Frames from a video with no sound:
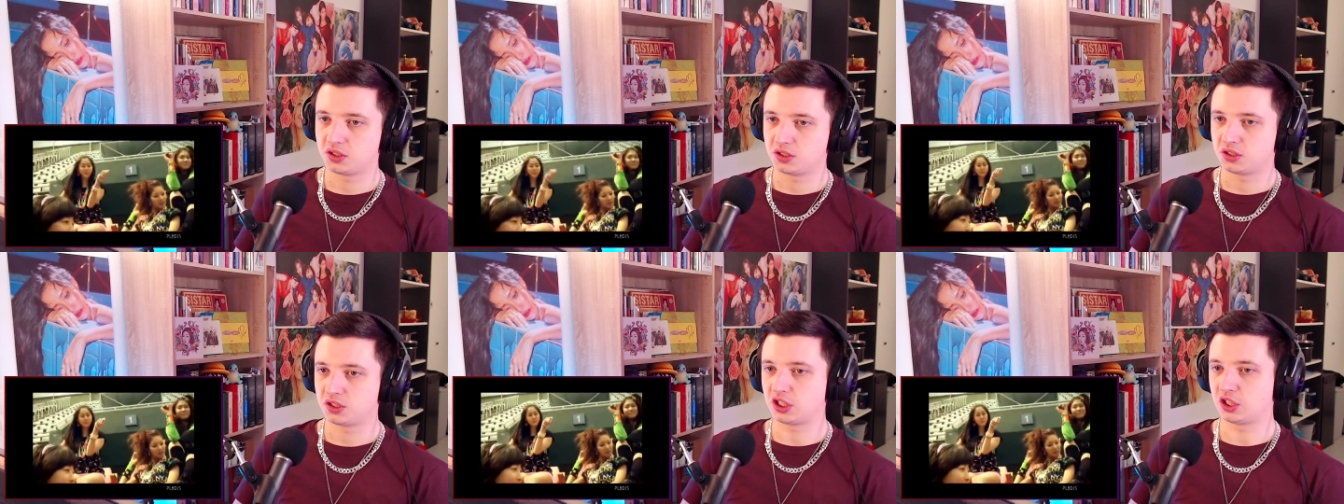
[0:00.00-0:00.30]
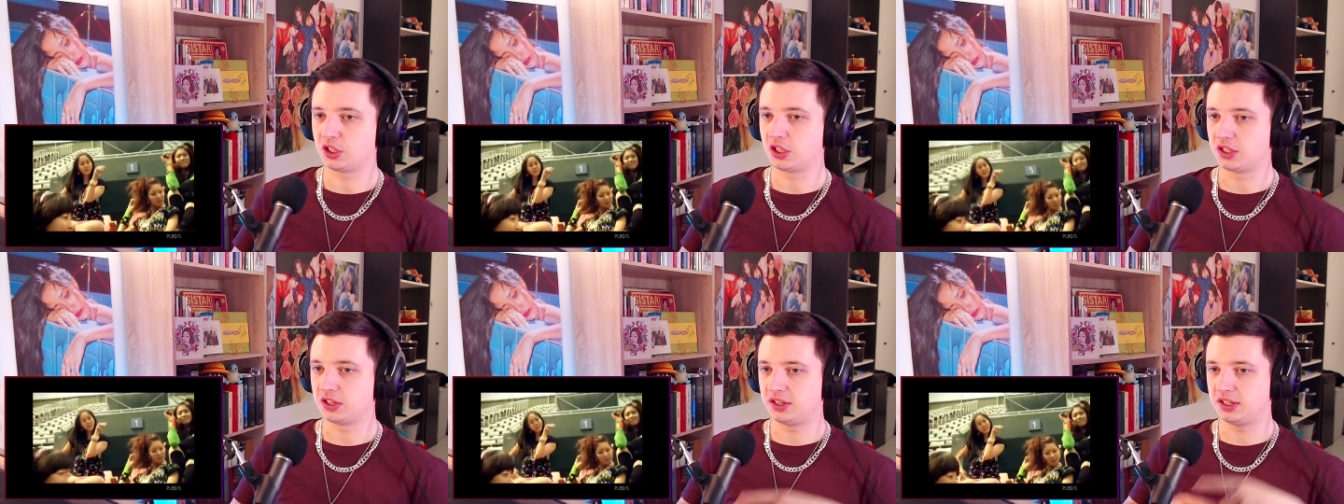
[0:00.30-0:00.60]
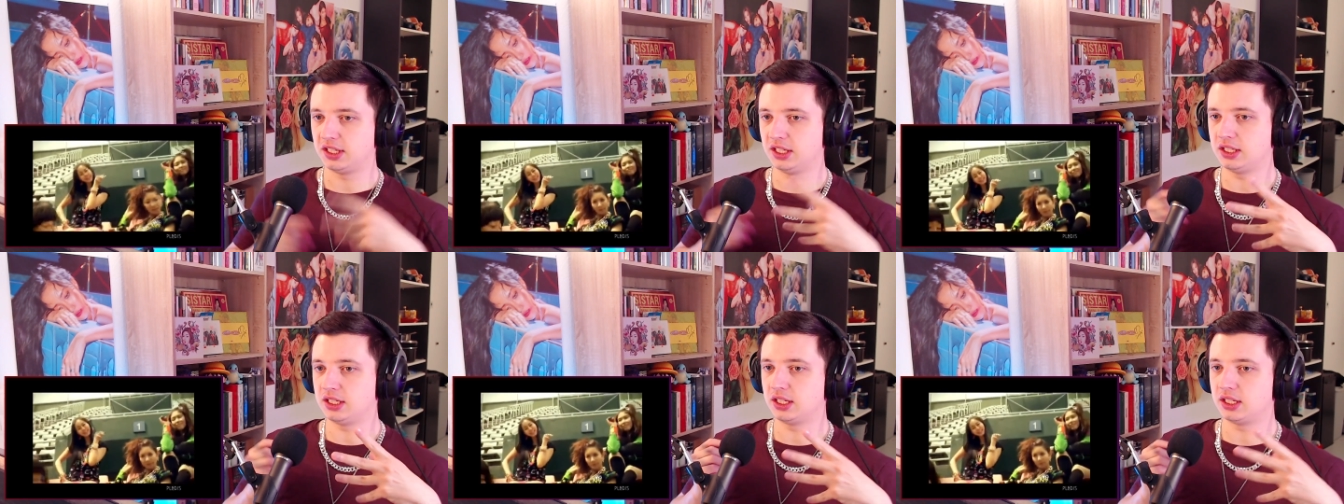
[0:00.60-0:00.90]
So the
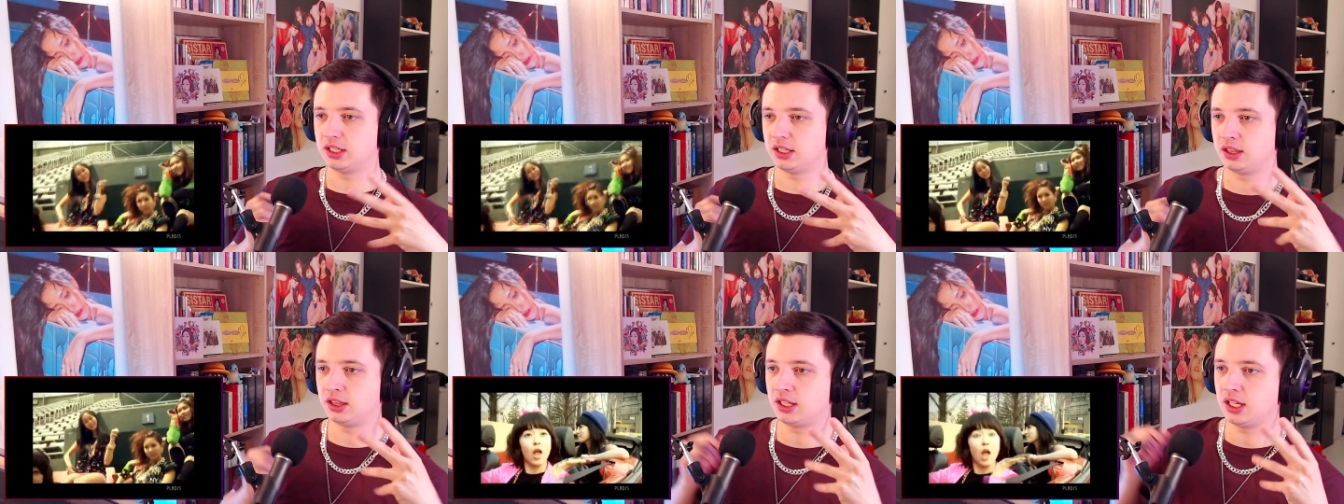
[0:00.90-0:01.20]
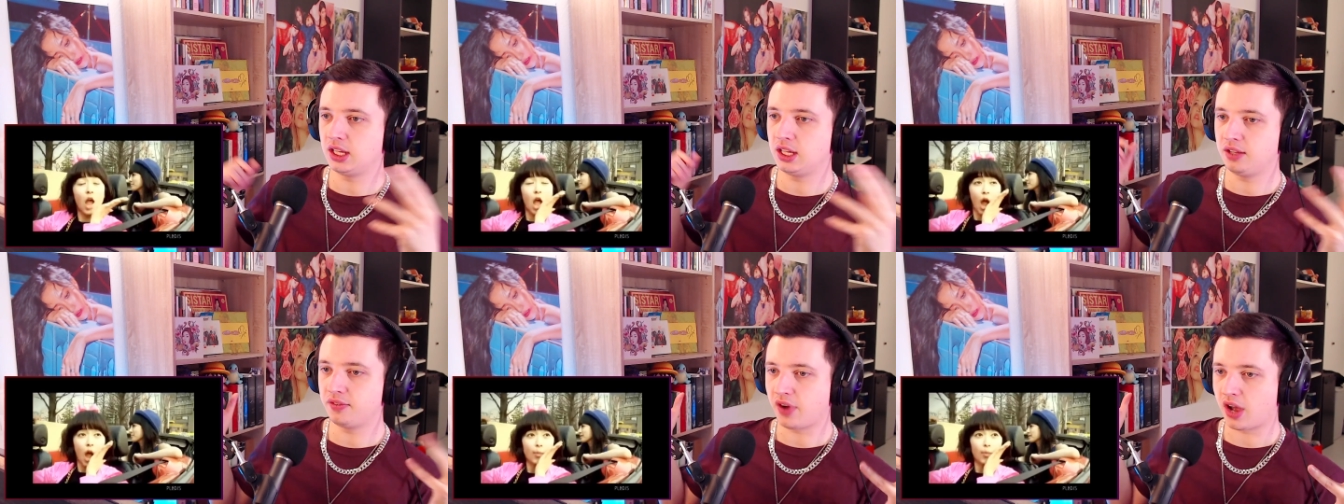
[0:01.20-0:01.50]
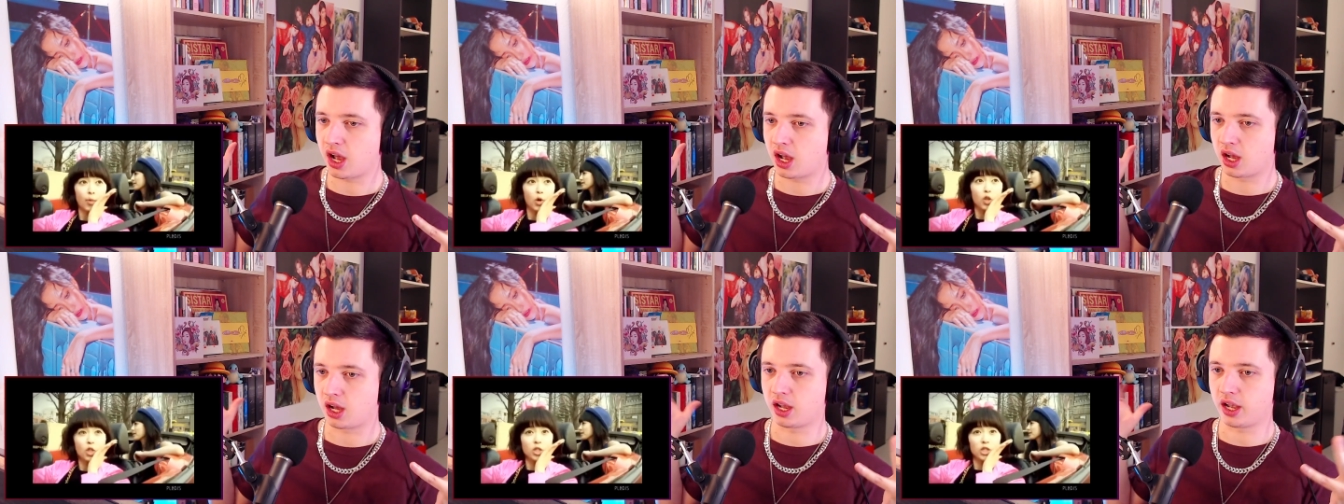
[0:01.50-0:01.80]
D D D
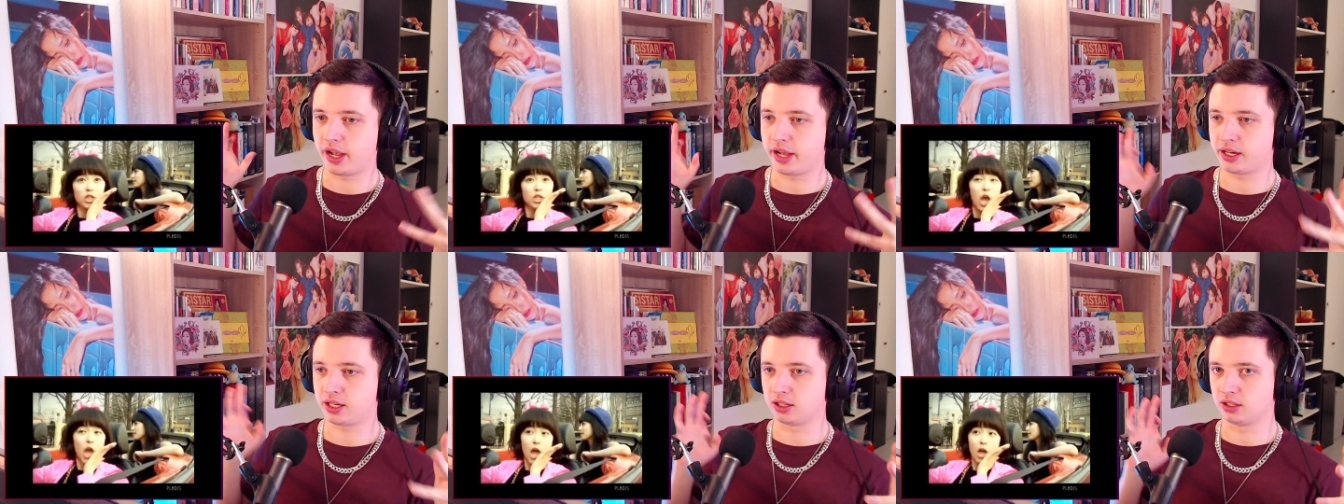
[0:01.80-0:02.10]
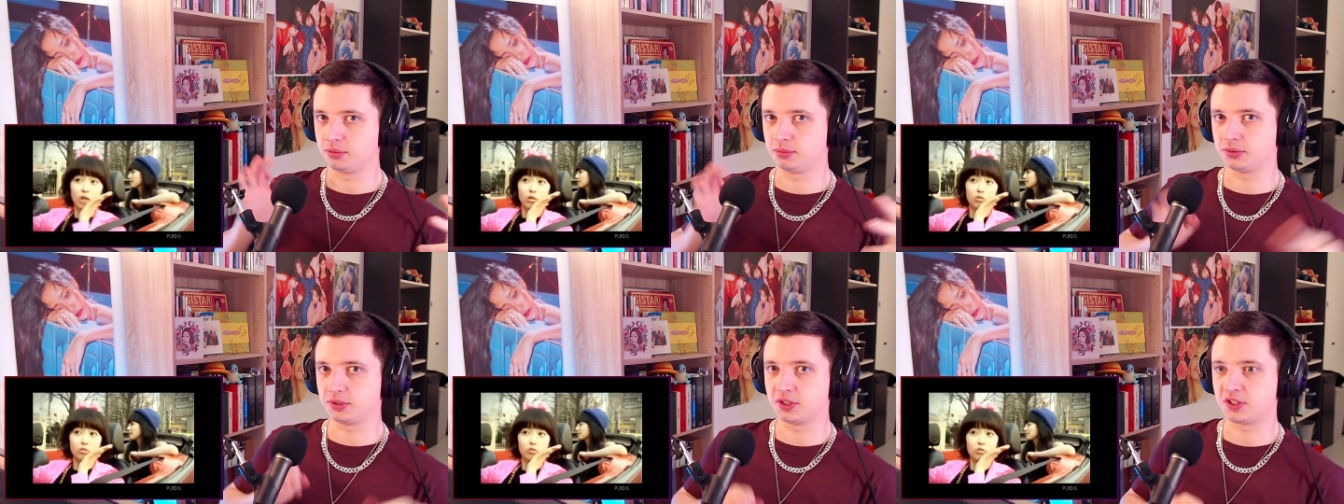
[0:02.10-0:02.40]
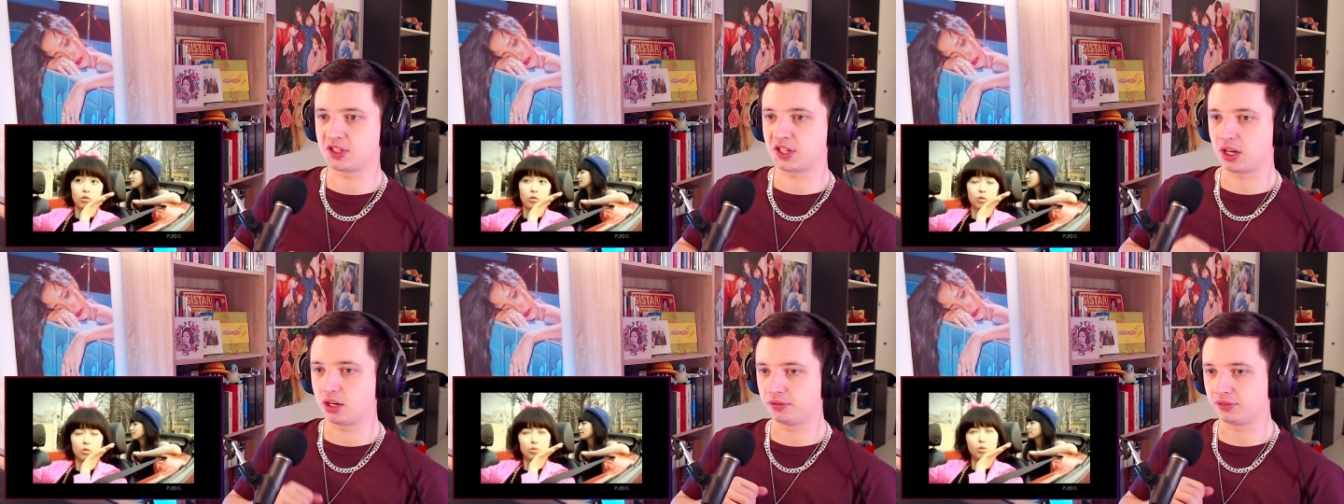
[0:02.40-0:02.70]
Diva adlib
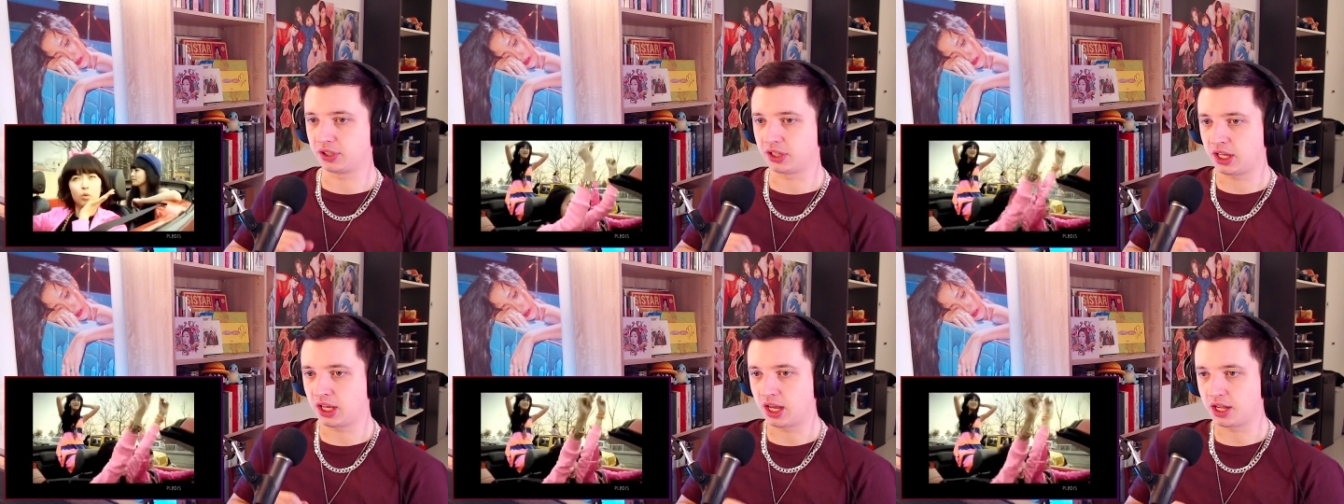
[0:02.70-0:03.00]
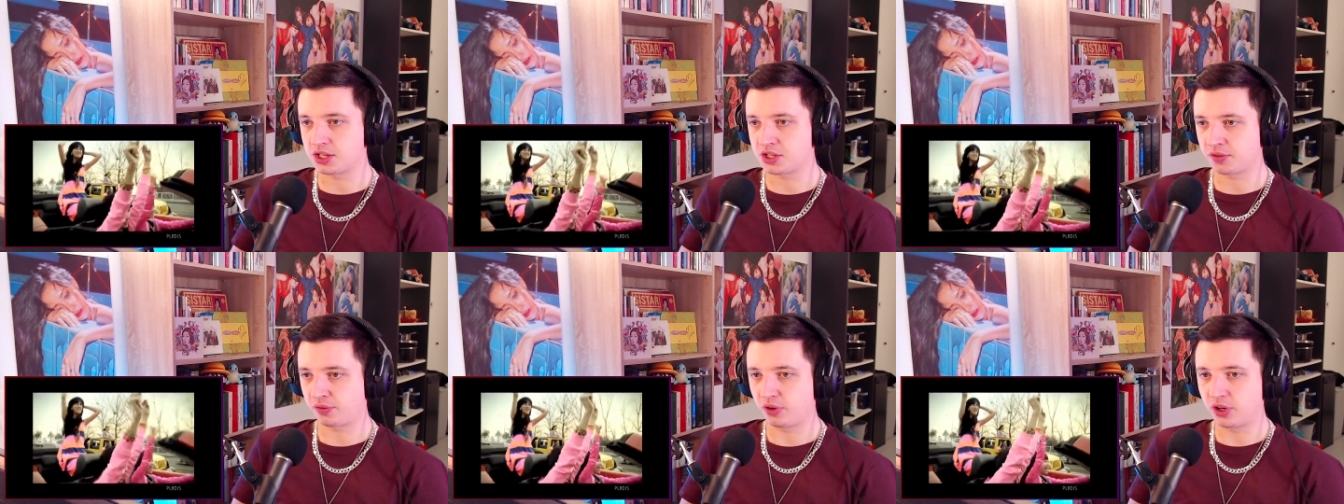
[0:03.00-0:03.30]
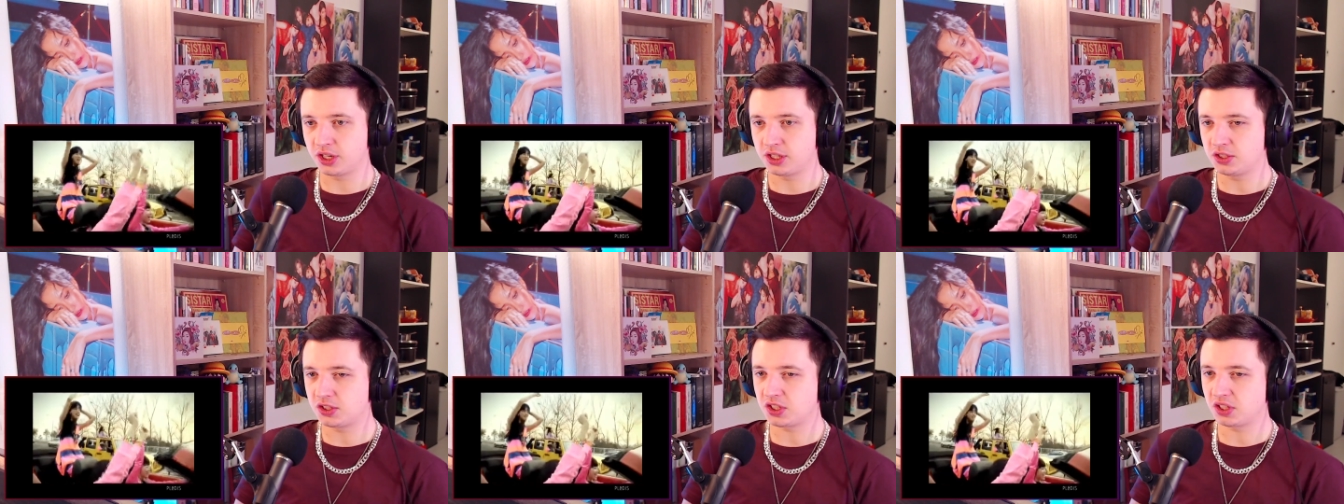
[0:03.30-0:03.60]
is kind of the
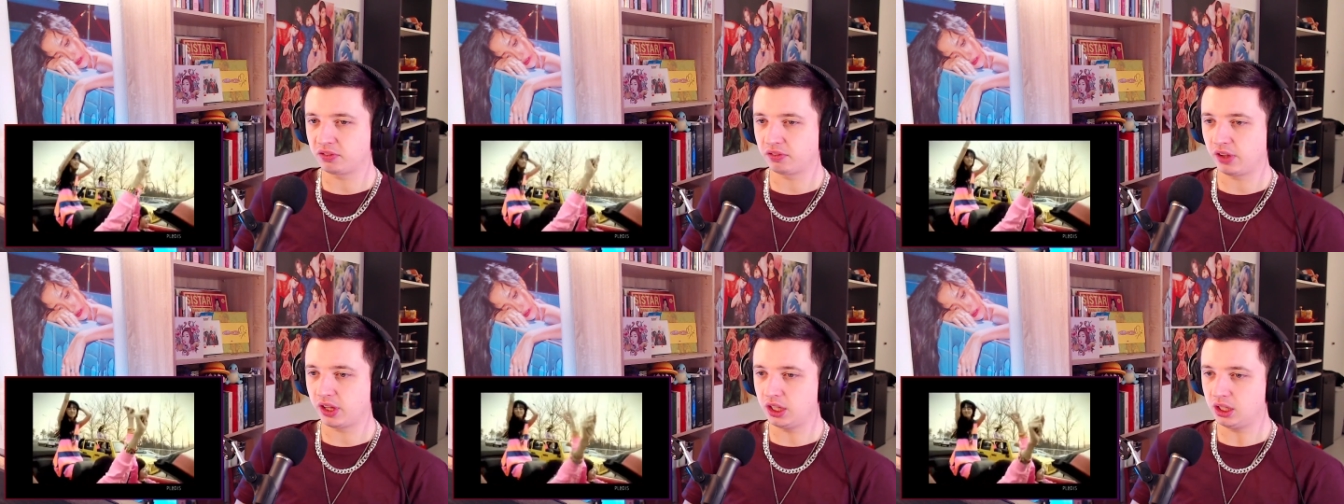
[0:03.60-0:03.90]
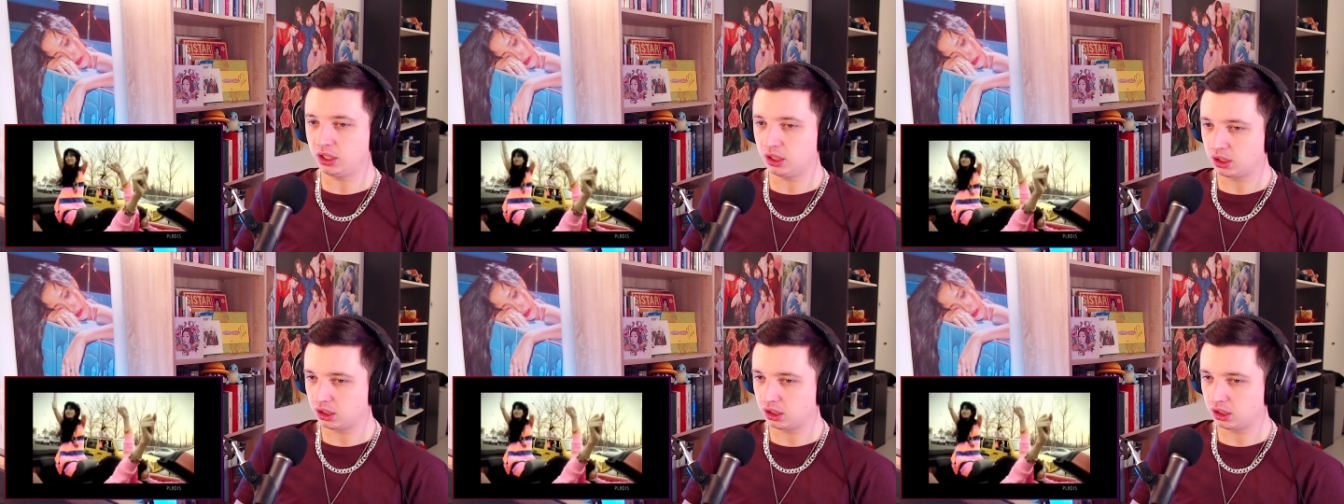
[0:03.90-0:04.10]
catchphrase, I think.